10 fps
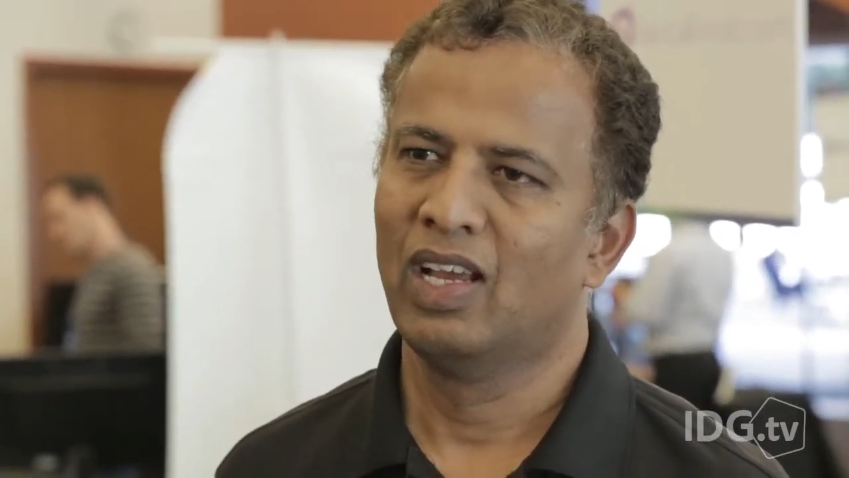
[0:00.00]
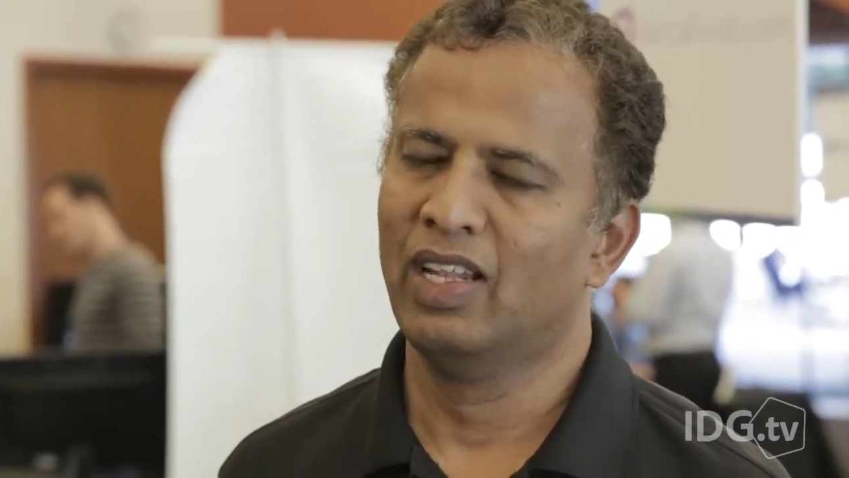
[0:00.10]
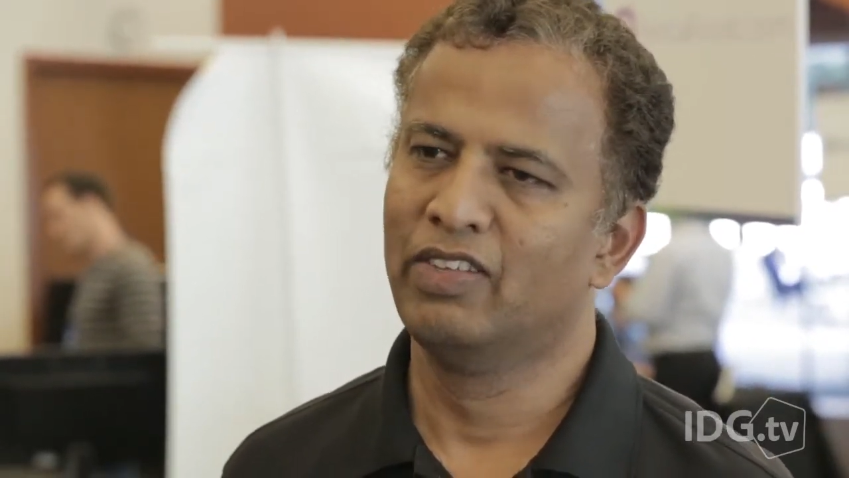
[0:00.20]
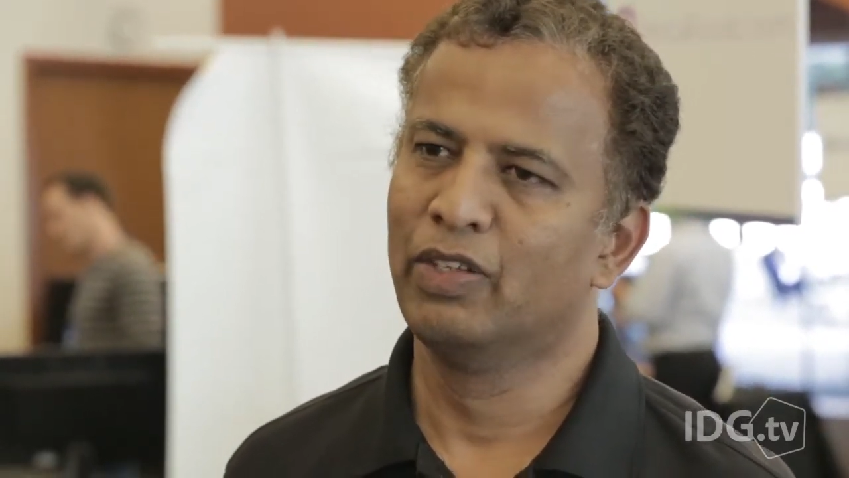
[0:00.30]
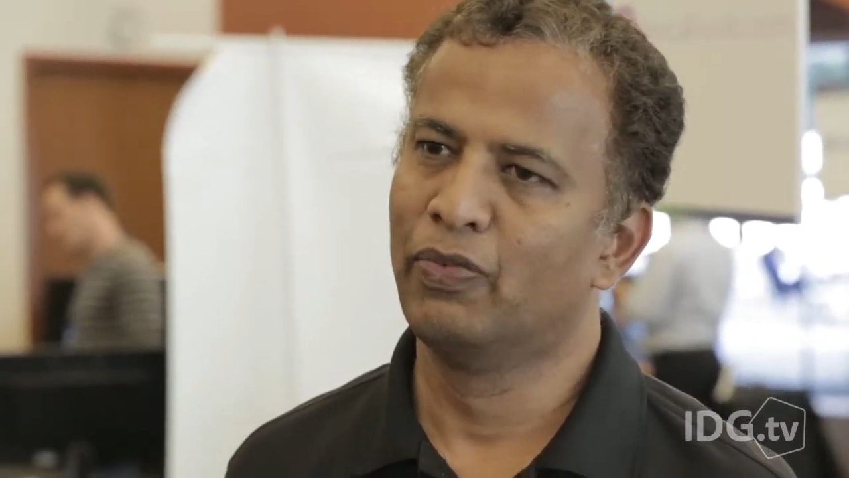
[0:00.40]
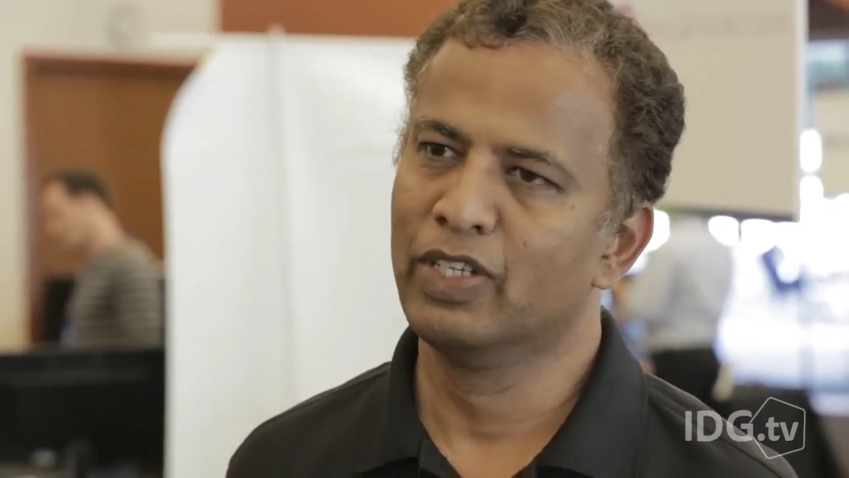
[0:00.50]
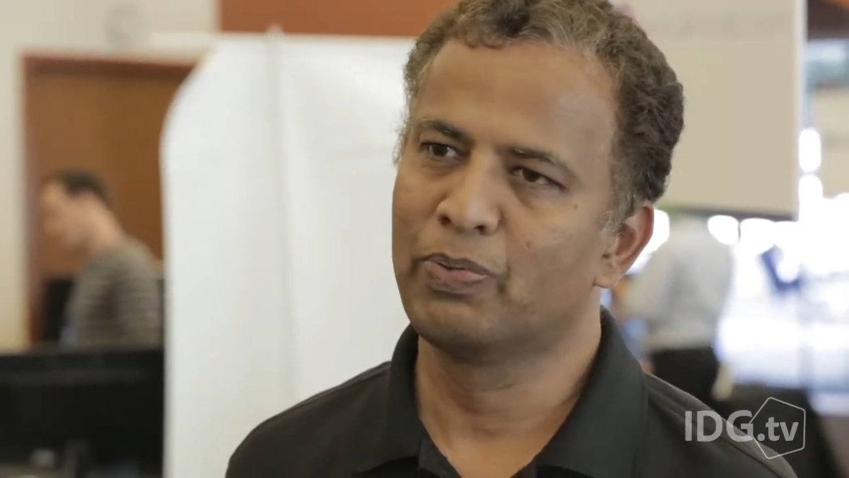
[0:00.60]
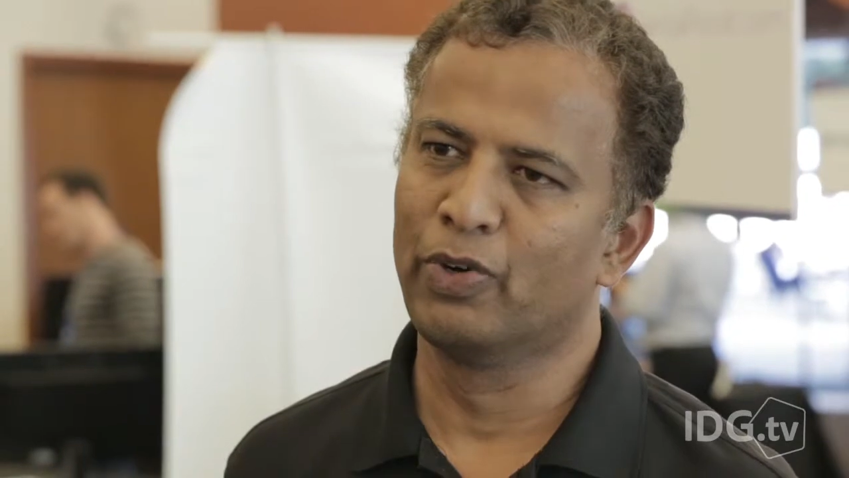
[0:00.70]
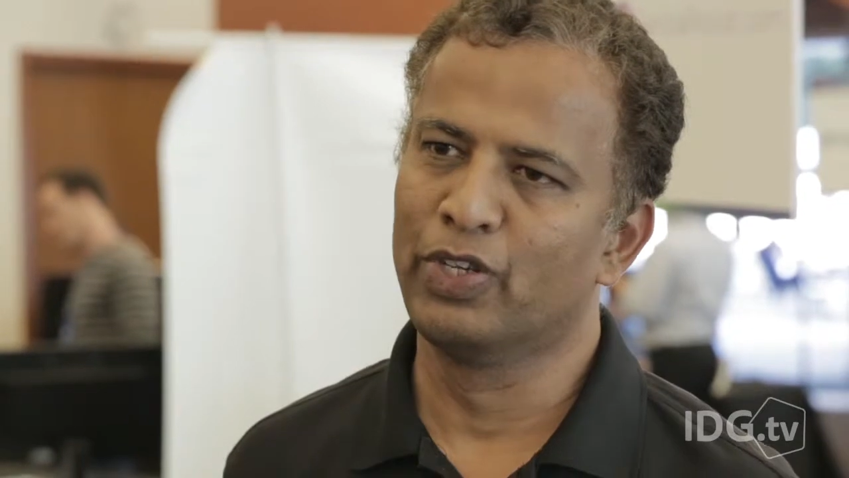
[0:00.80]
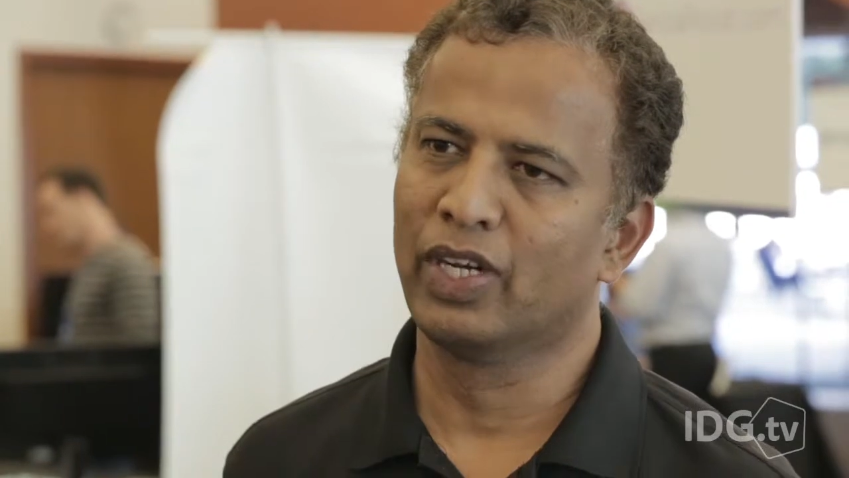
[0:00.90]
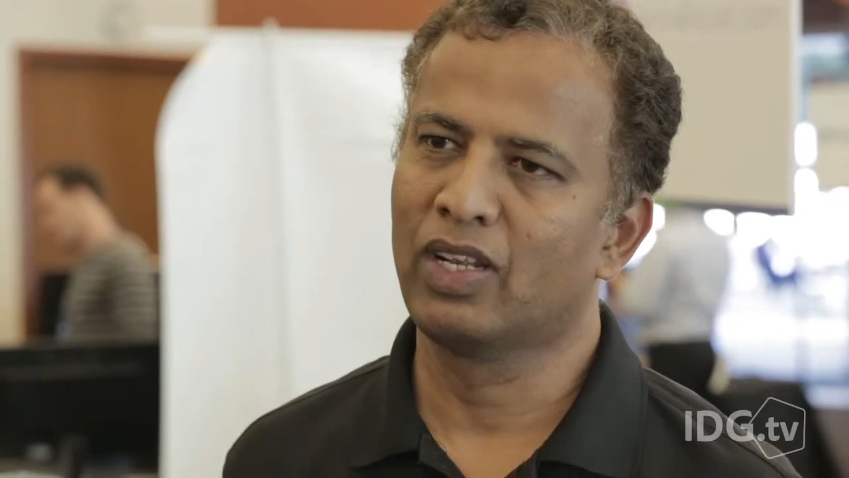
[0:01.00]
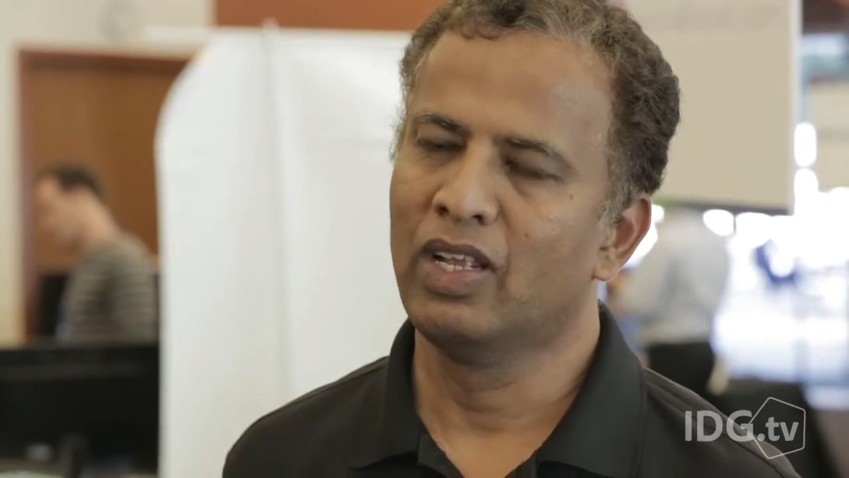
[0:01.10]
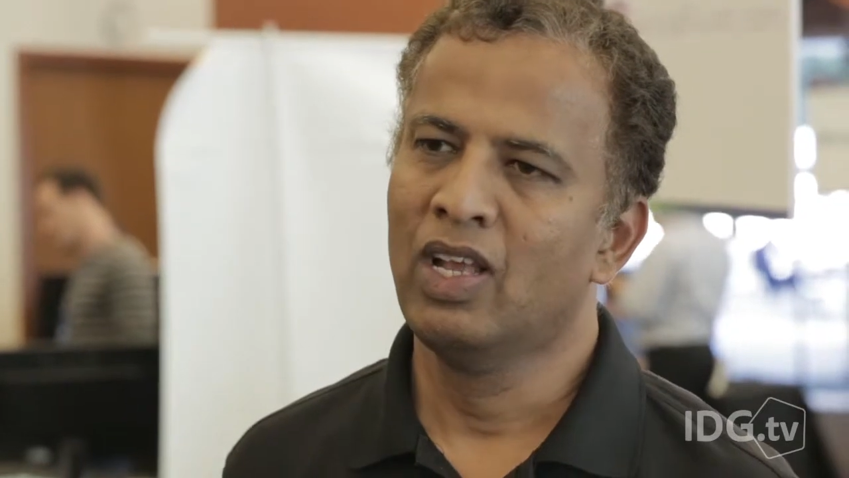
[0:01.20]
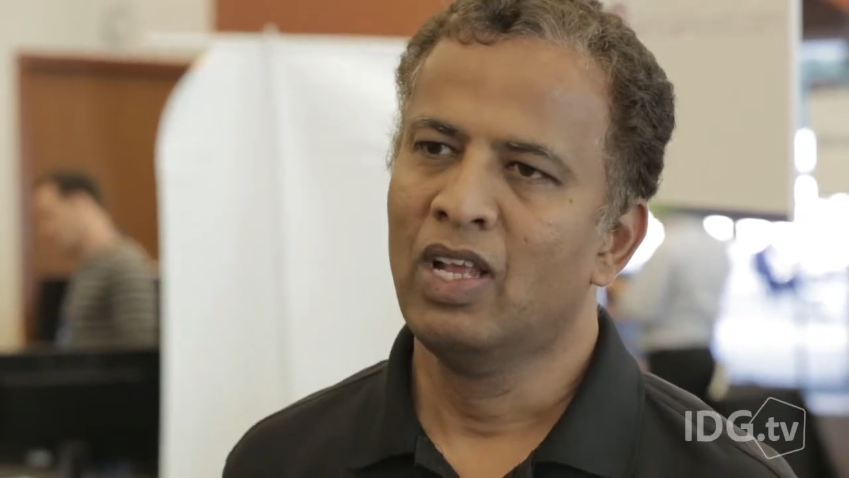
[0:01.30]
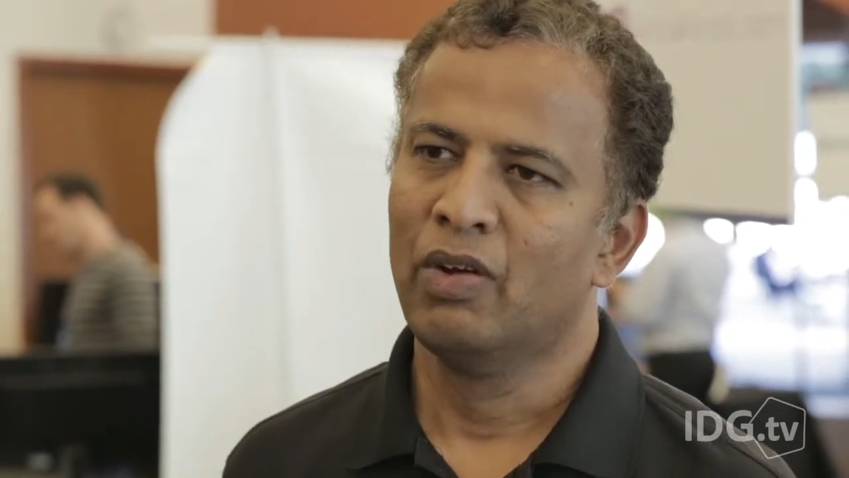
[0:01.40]
This is the first project
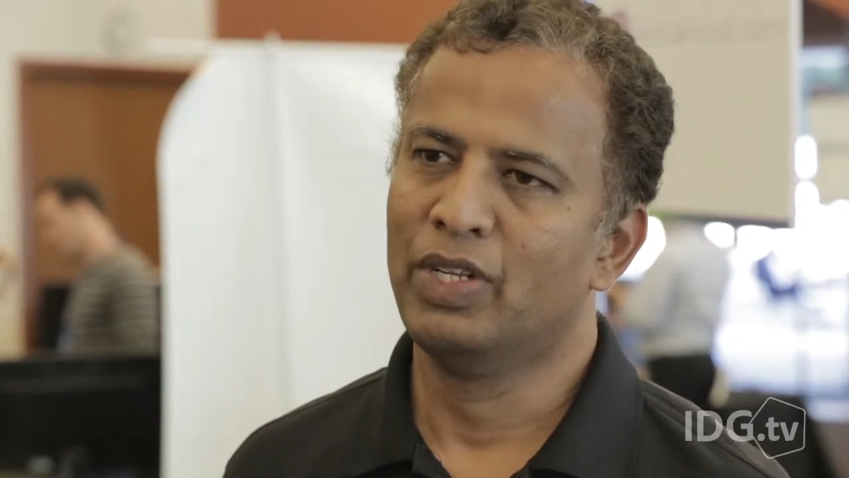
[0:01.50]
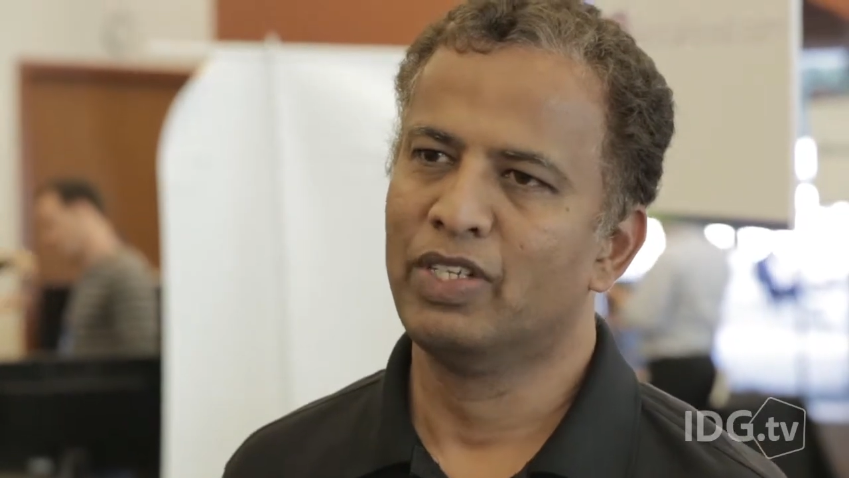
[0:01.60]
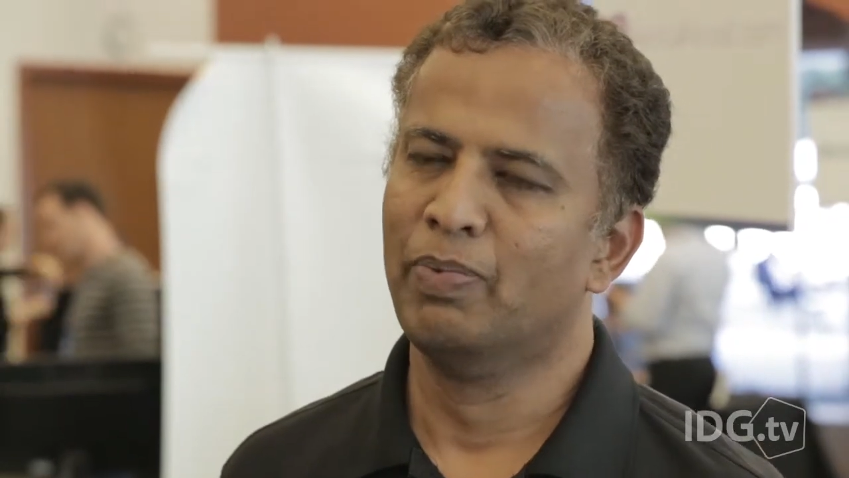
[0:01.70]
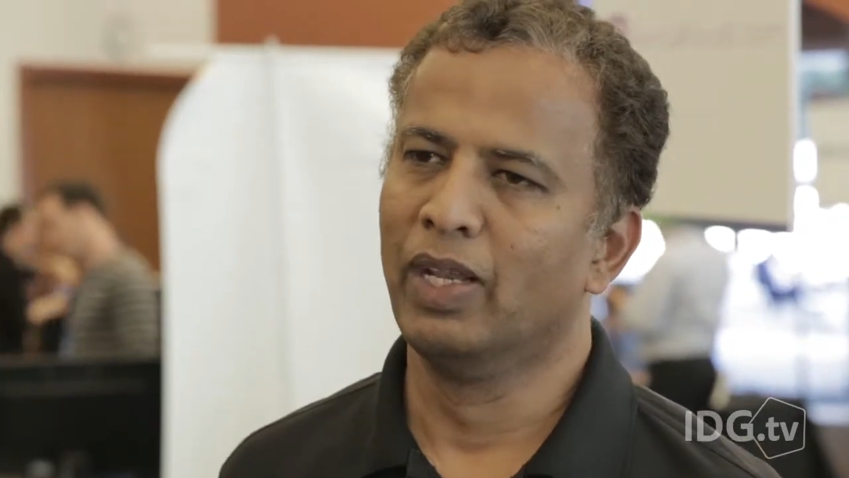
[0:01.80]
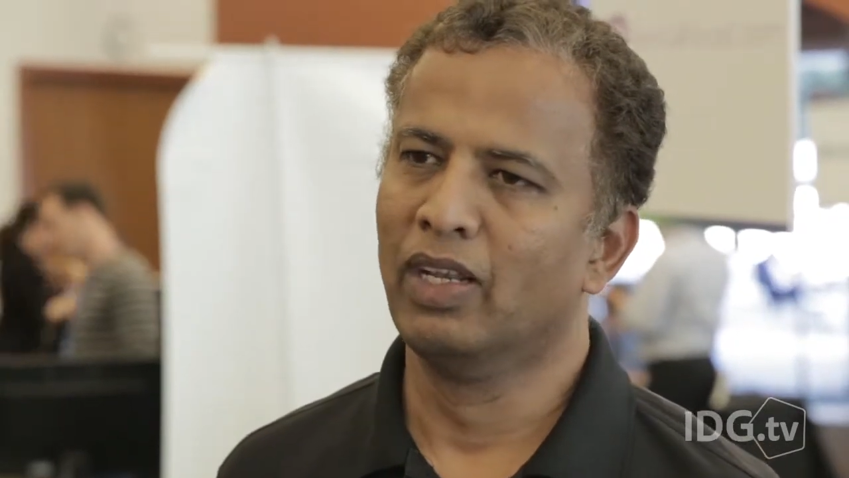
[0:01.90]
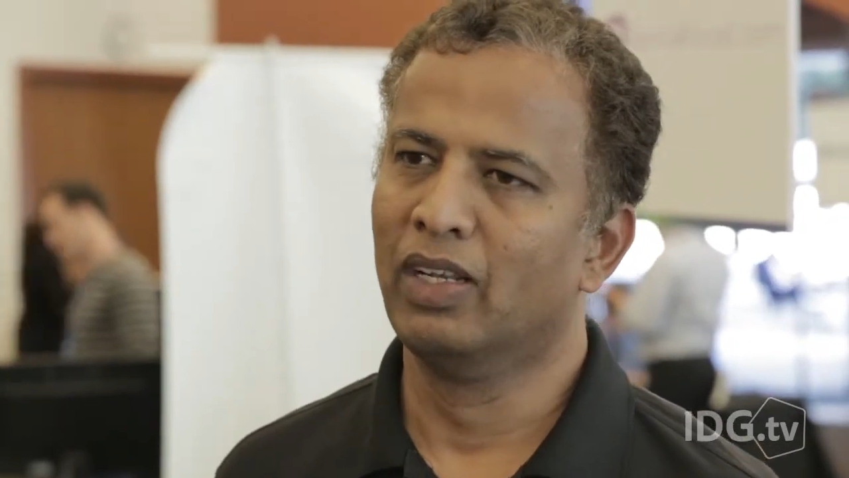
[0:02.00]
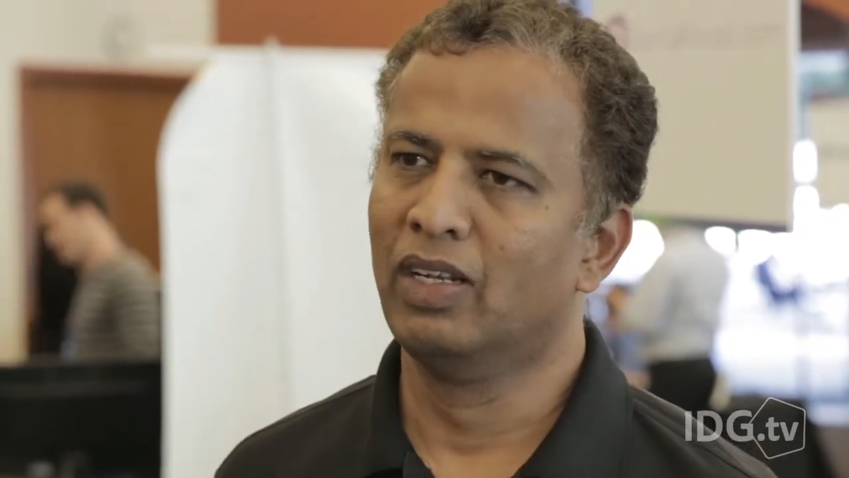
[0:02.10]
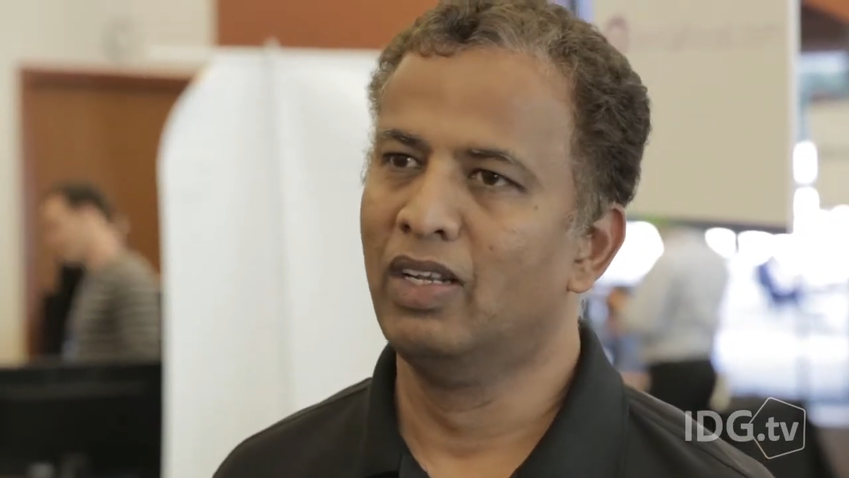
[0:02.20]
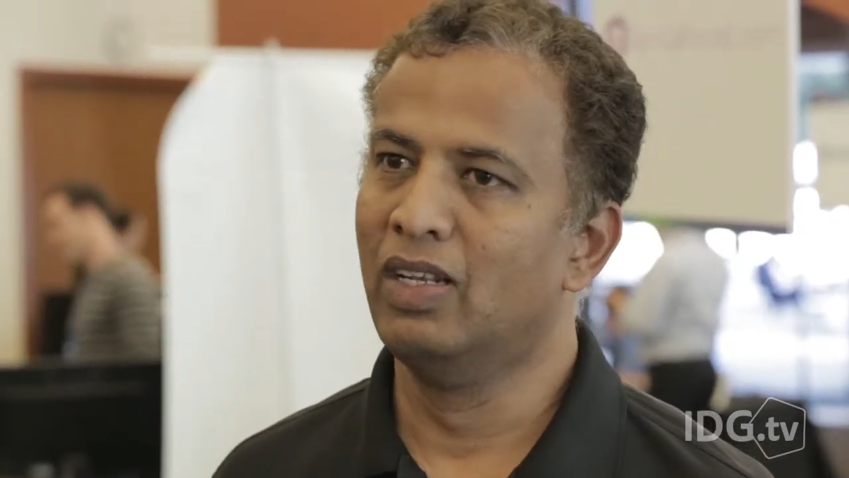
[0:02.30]
which is being